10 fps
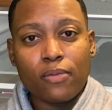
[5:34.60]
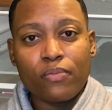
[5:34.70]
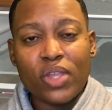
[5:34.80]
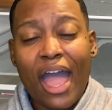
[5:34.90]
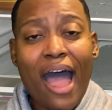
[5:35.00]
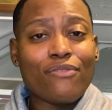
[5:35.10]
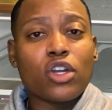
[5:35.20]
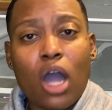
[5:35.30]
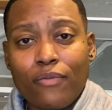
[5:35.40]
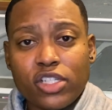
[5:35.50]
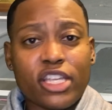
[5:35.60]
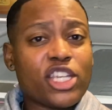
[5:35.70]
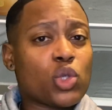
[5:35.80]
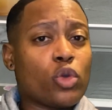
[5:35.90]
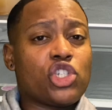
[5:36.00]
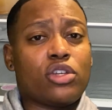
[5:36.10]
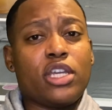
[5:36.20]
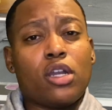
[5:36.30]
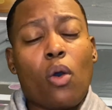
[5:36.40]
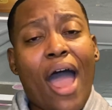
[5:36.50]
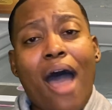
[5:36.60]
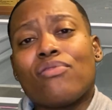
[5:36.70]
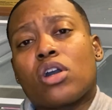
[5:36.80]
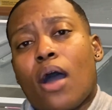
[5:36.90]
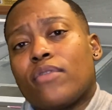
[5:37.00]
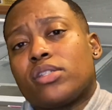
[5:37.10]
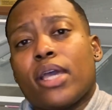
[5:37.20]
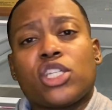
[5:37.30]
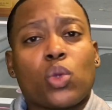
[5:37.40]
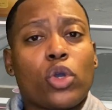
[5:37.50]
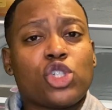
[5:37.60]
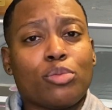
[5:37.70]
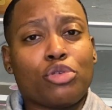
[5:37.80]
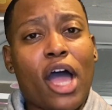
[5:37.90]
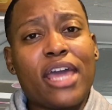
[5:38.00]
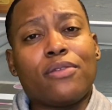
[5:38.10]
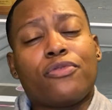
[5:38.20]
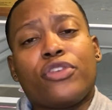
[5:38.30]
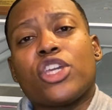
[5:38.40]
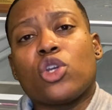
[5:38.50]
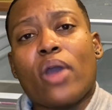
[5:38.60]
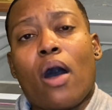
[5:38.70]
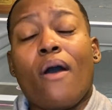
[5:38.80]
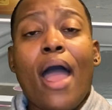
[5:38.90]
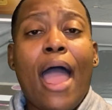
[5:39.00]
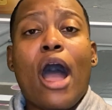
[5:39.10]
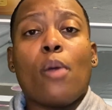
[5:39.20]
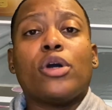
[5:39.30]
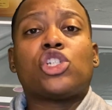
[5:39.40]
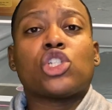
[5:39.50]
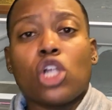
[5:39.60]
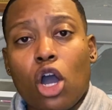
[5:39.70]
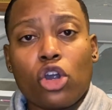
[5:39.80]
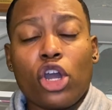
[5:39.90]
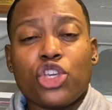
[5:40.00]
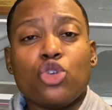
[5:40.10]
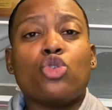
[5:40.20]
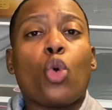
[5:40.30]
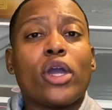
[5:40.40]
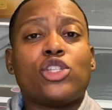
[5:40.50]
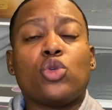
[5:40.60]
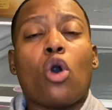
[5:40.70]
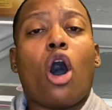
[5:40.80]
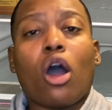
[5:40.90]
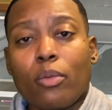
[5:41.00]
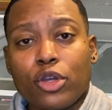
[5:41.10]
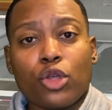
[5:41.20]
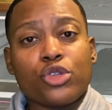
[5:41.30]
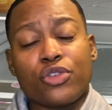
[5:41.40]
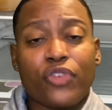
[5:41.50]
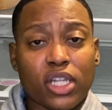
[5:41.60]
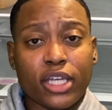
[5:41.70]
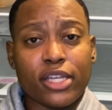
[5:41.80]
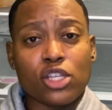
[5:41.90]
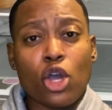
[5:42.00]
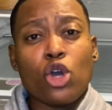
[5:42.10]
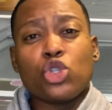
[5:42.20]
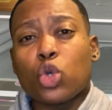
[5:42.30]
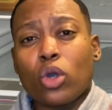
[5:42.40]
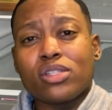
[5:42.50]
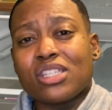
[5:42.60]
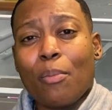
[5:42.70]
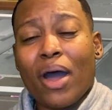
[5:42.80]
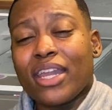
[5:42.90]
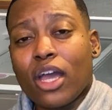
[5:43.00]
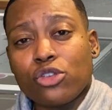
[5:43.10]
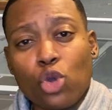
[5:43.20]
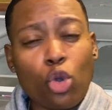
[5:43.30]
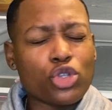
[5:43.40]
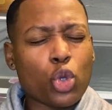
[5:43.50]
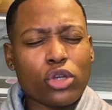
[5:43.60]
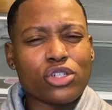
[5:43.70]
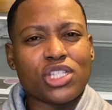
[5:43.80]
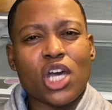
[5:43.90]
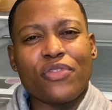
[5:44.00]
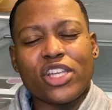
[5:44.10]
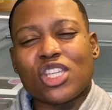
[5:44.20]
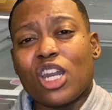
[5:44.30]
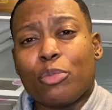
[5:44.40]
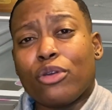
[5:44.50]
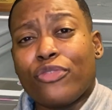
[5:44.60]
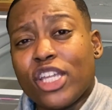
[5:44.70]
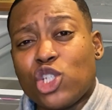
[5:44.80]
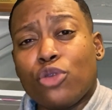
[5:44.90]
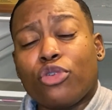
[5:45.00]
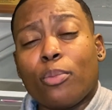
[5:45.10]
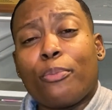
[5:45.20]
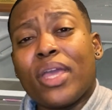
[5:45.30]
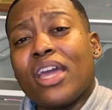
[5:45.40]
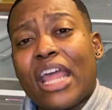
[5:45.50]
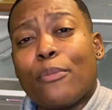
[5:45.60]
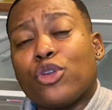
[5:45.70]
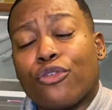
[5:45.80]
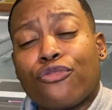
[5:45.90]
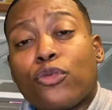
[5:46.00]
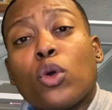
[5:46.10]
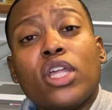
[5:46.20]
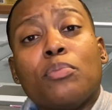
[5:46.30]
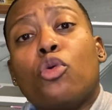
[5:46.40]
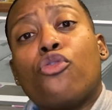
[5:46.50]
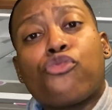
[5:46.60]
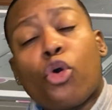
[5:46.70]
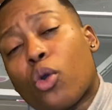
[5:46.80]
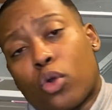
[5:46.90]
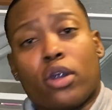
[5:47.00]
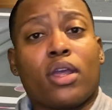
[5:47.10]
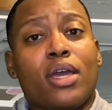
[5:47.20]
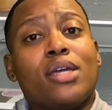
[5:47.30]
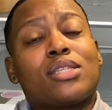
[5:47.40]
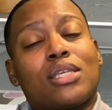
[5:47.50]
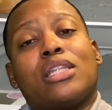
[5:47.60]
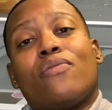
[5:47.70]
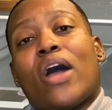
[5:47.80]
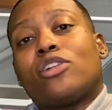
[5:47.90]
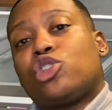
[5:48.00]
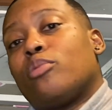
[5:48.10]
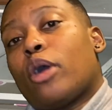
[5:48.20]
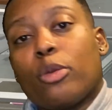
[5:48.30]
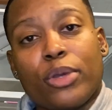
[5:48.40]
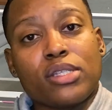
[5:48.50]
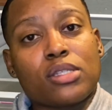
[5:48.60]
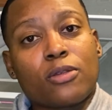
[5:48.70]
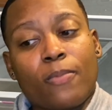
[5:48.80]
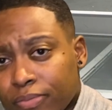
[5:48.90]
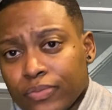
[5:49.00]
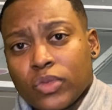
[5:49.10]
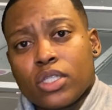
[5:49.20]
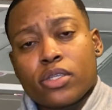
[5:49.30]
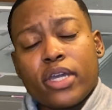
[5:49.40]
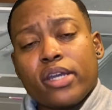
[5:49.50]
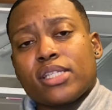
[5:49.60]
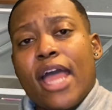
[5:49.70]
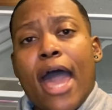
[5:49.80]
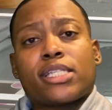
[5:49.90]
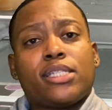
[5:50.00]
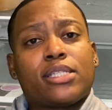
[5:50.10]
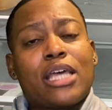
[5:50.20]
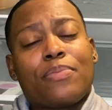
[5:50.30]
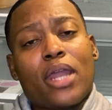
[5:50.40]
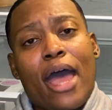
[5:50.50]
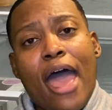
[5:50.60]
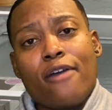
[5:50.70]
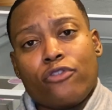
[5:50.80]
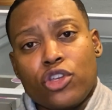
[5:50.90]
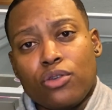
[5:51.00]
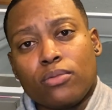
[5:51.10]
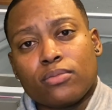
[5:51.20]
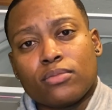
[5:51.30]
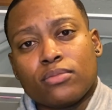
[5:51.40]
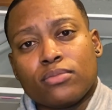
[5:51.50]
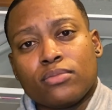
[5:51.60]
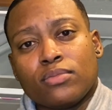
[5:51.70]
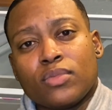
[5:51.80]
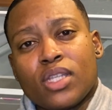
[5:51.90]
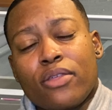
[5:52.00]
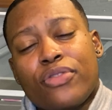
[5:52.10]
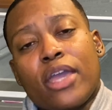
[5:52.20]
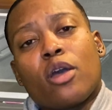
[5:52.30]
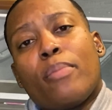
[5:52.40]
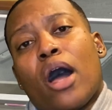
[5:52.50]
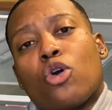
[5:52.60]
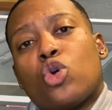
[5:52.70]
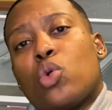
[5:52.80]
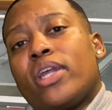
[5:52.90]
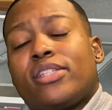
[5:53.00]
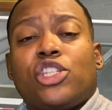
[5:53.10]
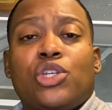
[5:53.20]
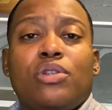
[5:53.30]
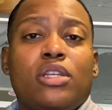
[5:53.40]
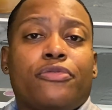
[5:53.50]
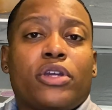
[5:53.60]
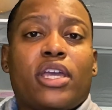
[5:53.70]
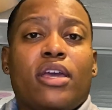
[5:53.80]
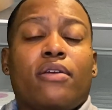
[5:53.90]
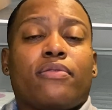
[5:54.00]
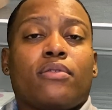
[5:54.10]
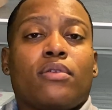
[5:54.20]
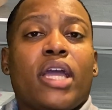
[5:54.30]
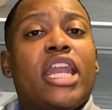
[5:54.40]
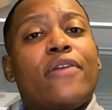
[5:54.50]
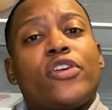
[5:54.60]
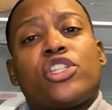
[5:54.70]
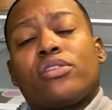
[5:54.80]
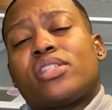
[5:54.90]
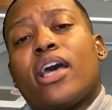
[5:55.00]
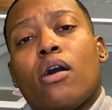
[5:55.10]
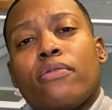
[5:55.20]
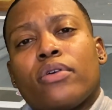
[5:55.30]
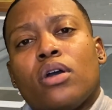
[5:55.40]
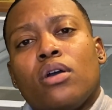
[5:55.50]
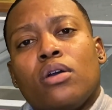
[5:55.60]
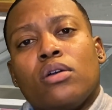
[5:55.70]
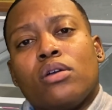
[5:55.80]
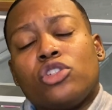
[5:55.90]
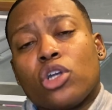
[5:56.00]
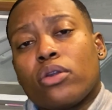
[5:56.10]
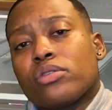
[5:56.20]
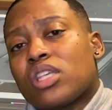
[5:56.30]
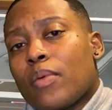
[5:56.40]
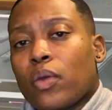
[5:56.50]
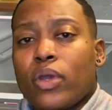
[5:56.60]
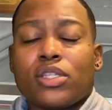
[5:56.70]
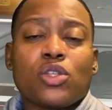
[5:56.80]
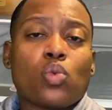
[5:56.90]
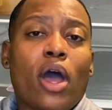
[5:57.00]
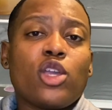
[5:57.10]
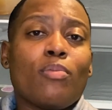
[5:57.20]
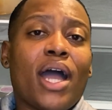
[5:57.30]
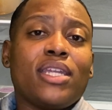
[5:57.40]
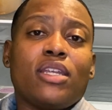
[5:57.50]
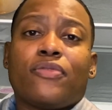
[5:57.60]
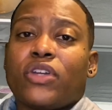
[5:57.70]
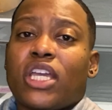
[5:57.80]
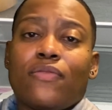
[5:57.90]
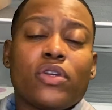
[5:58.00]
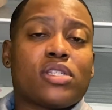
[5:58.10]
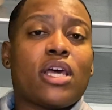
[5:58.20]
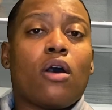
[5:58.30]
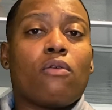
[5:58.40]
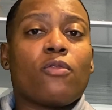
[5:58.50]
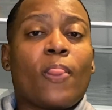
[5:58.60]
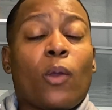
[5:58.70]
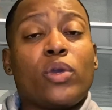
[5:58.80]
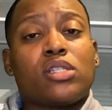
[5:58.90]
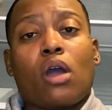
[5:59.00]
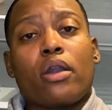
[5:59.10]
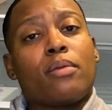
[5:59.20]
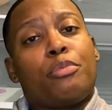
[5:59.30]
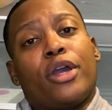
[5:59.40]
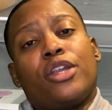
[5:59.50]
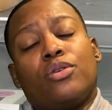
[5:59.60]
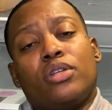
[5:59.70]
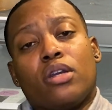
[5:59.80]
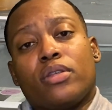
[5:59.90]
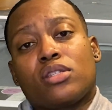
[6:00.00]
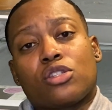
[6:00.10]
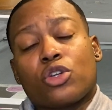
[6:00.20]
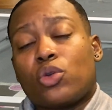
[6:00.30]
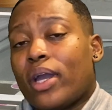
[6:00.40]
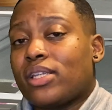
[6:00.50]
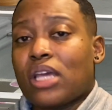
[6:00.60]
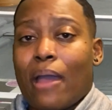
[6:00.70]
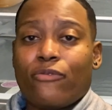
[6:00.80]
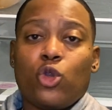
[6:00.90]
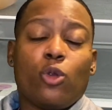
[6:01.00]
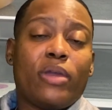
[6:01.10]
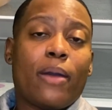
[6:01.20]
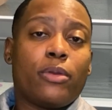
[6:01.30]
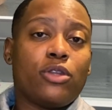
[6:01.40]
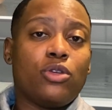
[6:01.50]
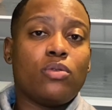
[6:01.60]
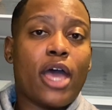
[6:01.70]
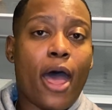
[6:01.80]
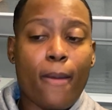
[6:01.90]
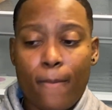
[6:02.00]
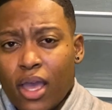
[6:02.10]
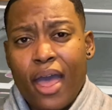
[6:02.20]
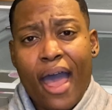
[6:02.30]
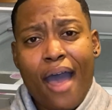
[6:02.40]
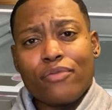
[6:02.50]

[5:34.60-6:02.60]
Have the conversation with your ego. Have the conversation with your pride and figure out how much longer are you going to harbor those feelings towards somebody else or towards yourself that's going to prevent you from being able to fully move forward to live out your purpose. So here's an action step that I have for you. Think about who it is that you need to forgive. And if it's yourself, journal some of the reasons why you might need to forgive yourself. We started a brand new year. This is a great time for you to be able to do that. Have the